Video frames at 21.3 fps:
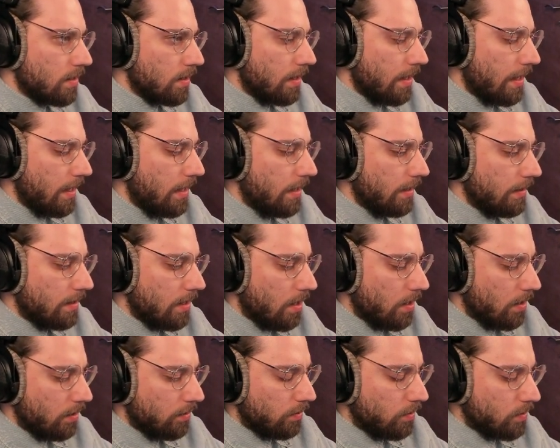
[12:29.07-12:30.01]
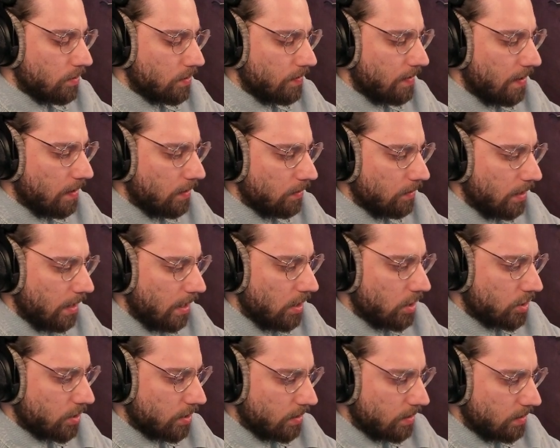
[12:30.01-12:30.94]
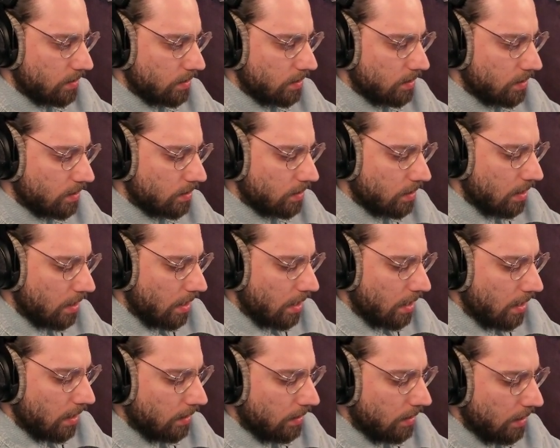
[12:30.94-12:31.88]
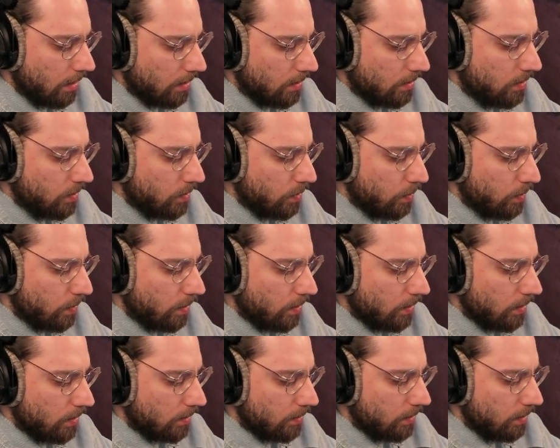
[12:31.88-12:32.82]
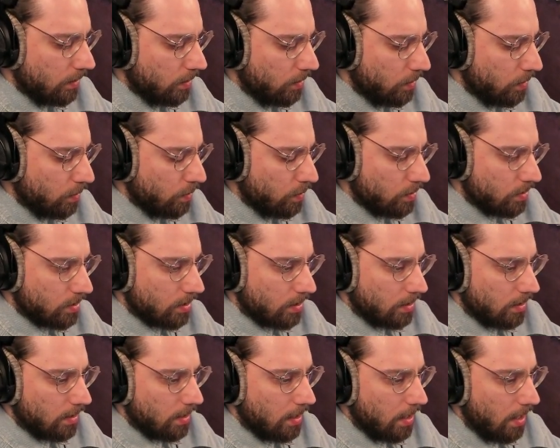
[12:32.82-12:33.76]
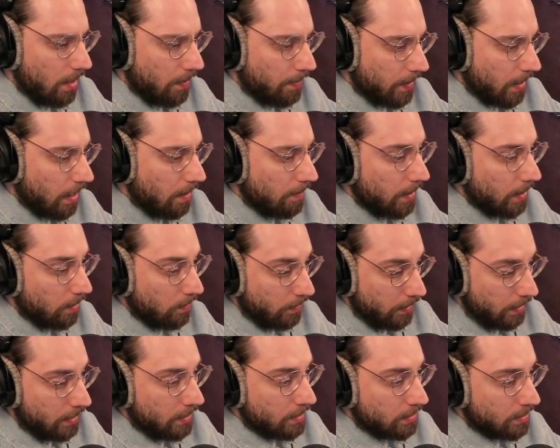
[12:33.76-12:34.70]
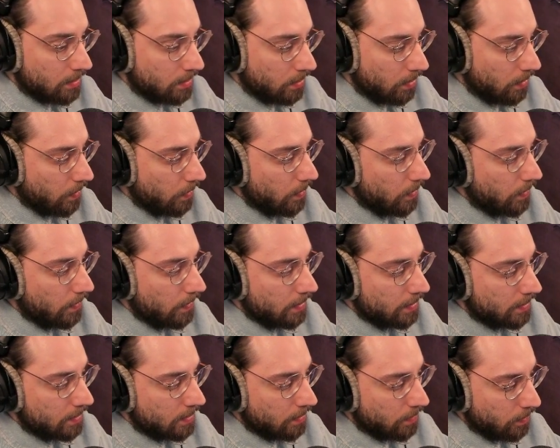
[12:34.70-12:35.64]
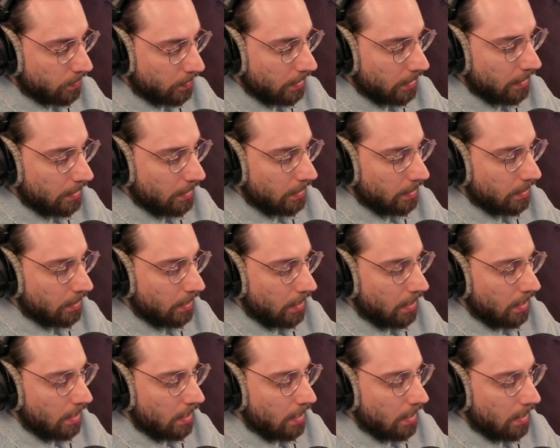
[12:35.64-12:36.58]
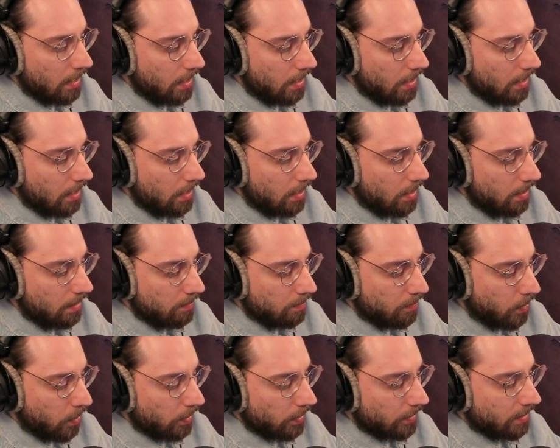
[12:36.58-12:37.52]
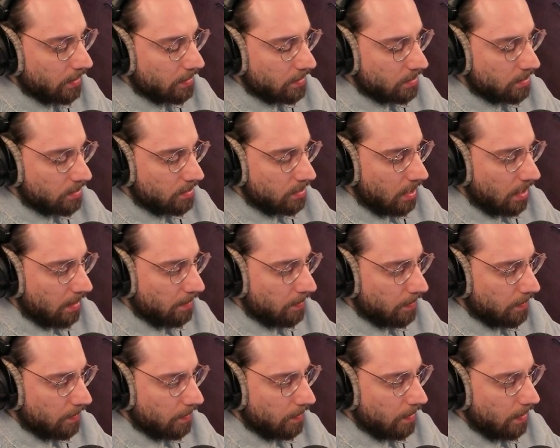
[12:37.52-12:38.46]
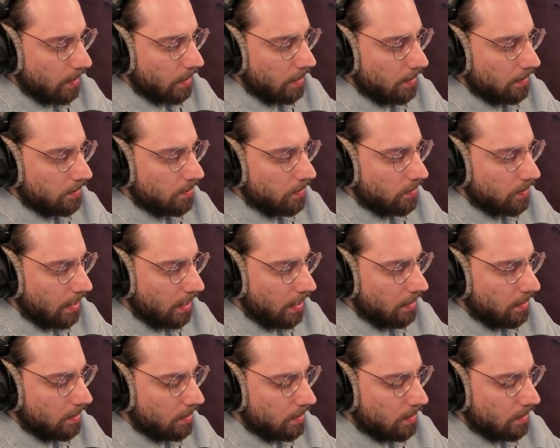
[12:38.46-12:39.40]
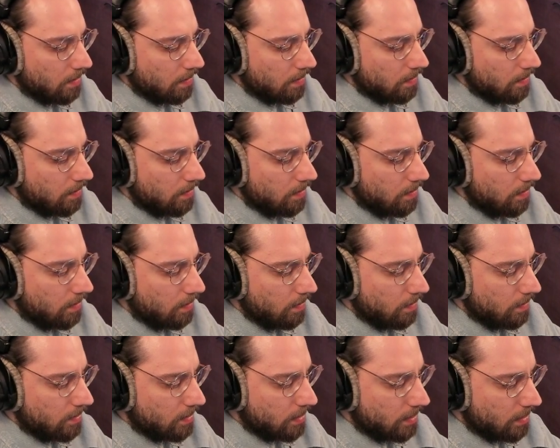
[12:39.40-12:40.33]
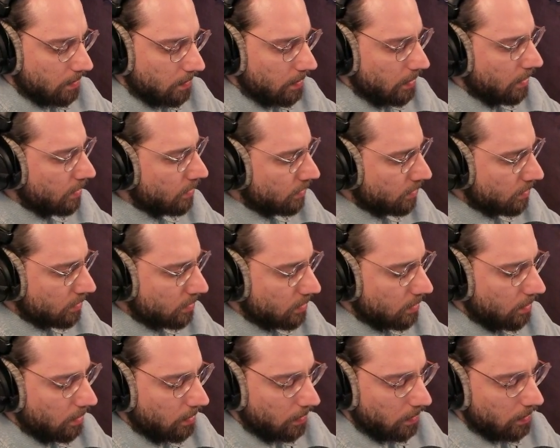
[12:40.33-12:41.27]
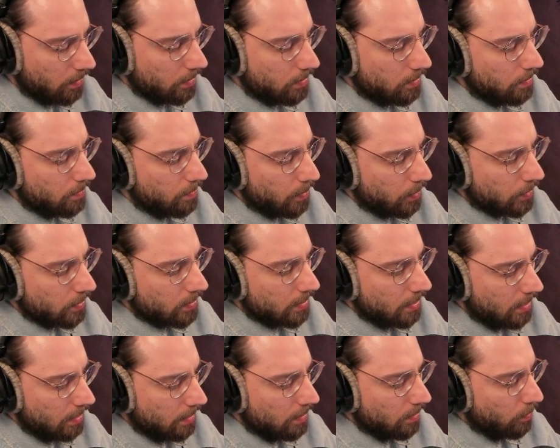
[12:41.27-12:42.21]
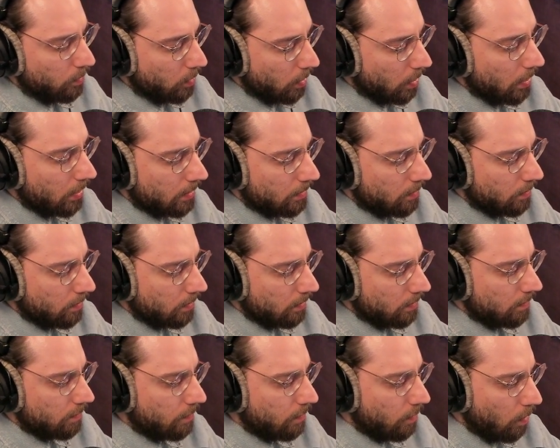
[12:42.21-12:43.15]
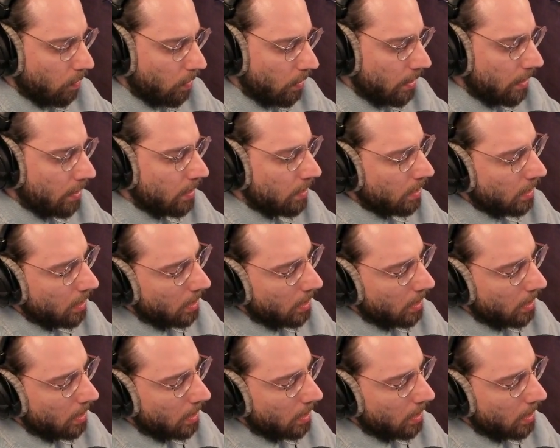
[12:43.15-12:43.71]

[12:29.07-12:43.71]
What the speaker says: laying down those foundations that you will use in the upcoming weeks. So it's a really important step to take serious or to put in the work for.